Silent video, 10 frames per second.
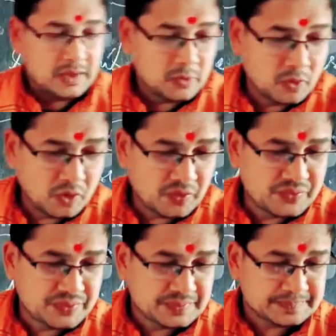I
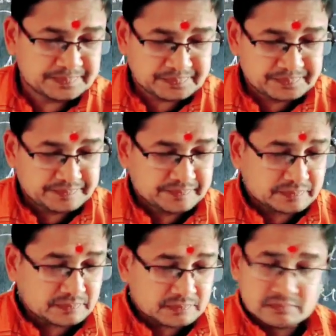hope,
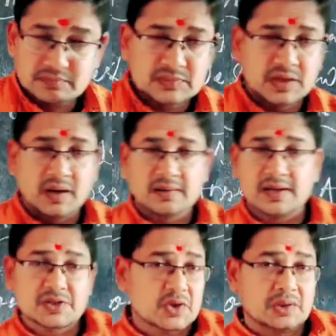
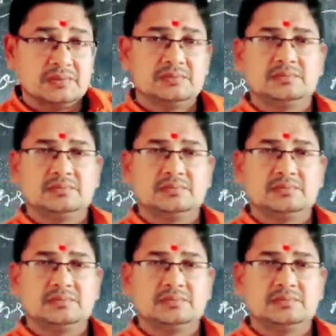that's all.